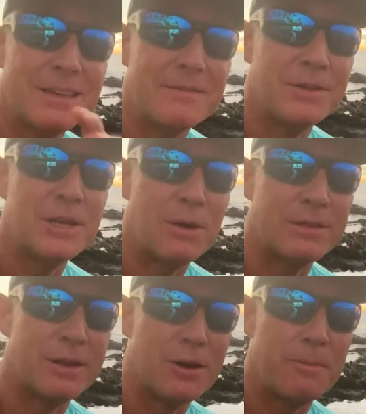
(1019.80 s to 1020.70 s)
video
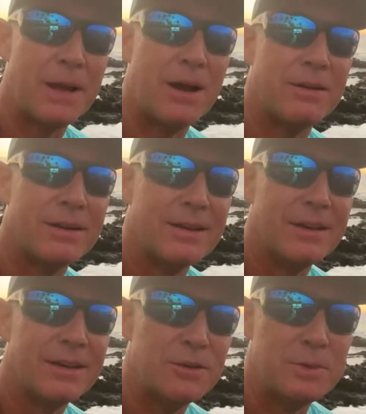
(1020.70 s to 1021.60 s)
out there about,
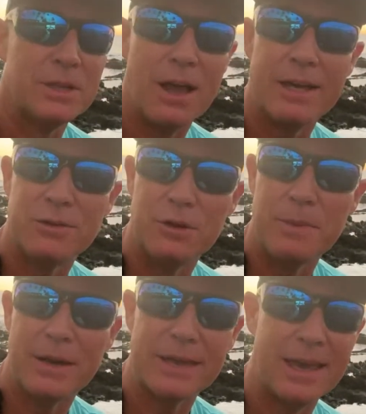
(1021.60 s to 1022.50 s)
you've been lied to
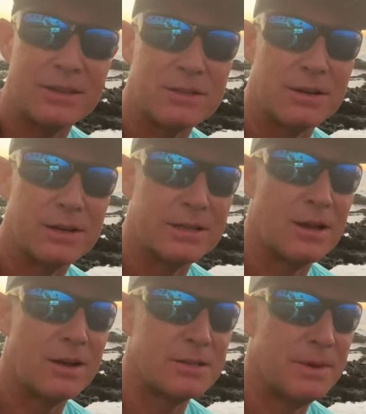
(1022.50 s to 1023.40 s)
about cancer, and it
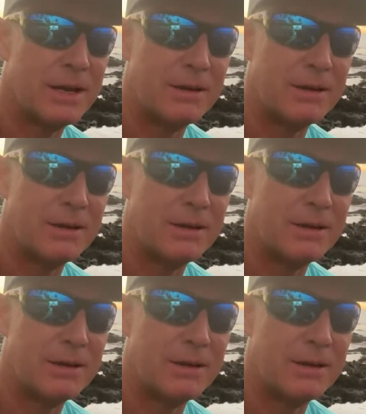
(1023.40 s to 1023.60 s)
talks about how